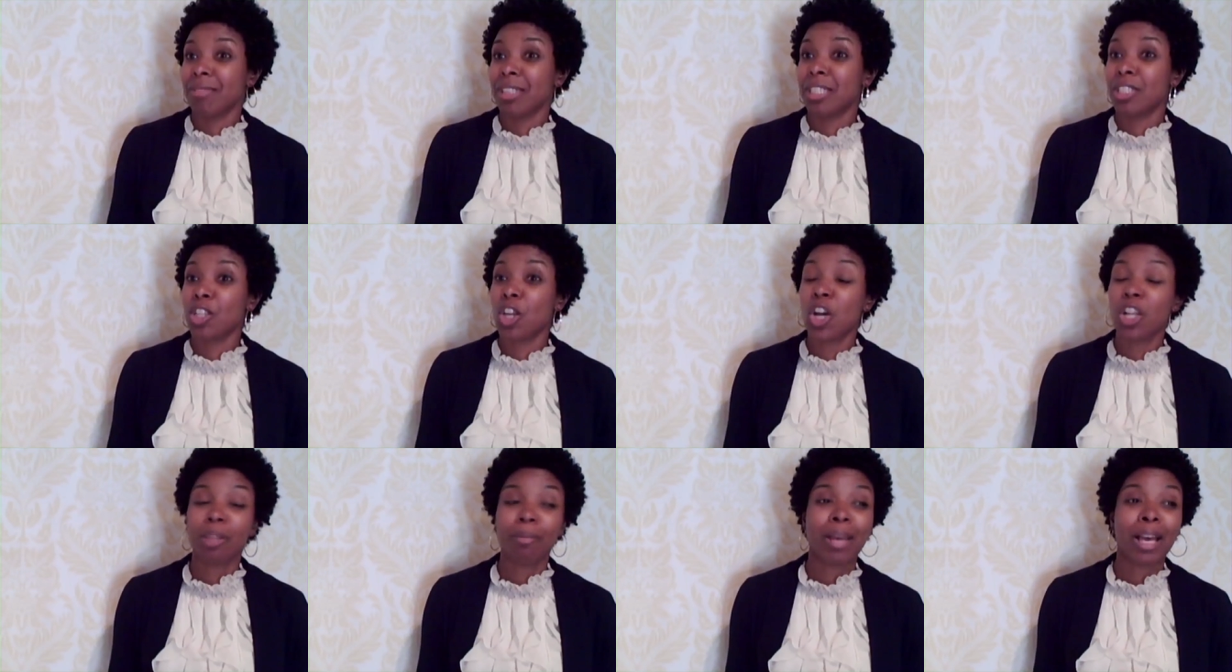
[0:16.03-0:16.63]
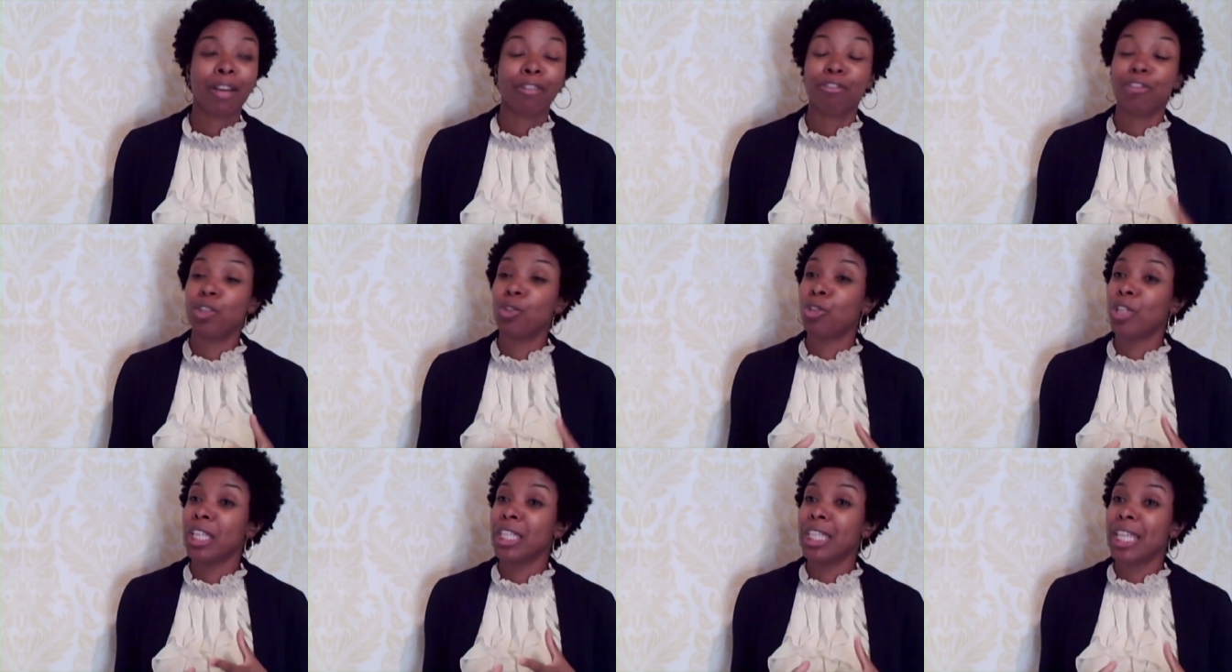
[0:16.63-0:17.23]
It's all about
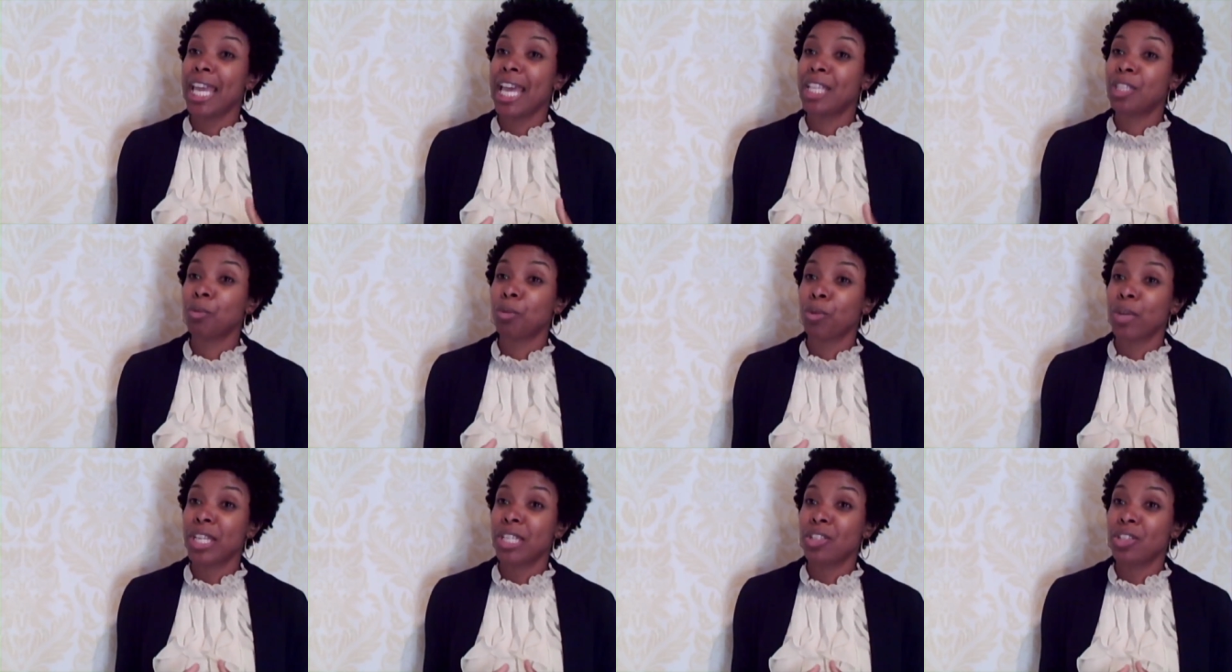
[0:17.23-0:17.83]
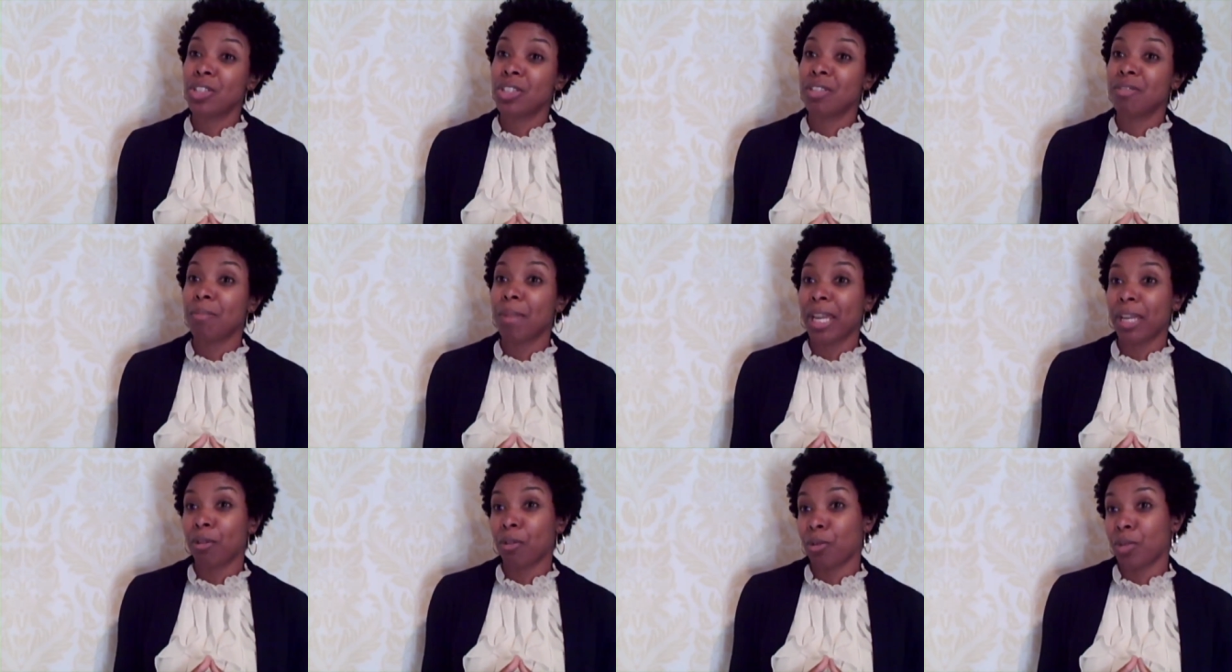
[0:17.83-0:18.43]
fueling the aspirations of
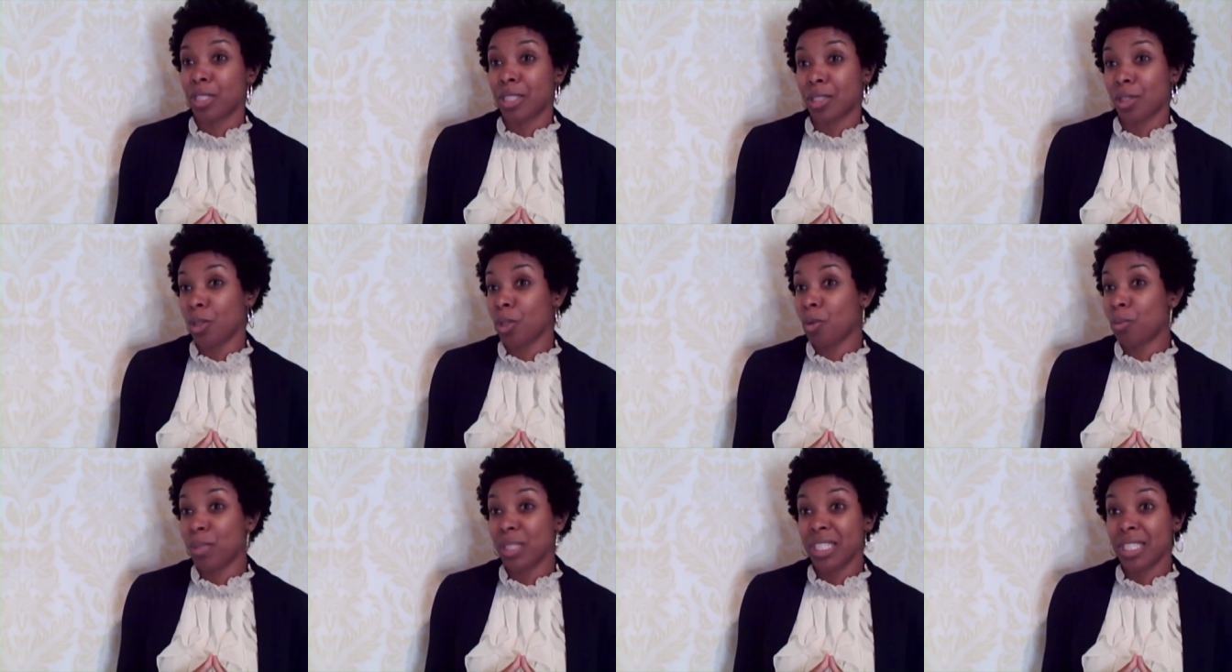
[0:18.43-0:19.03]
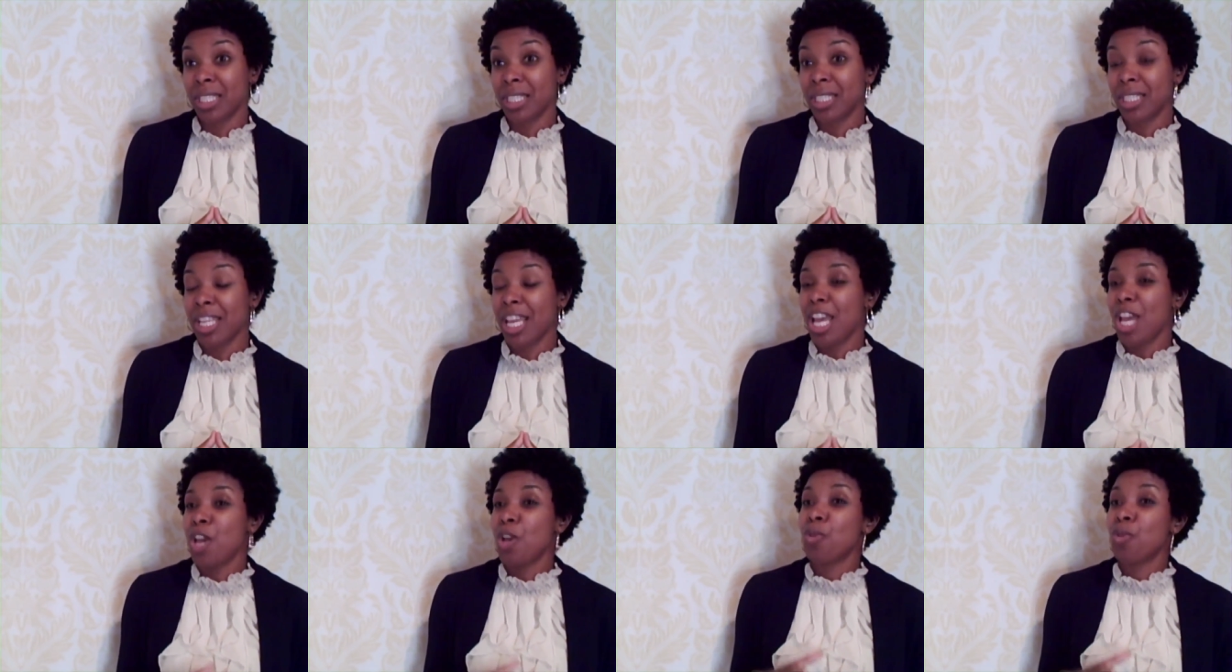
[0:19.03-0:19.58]
micro and solo business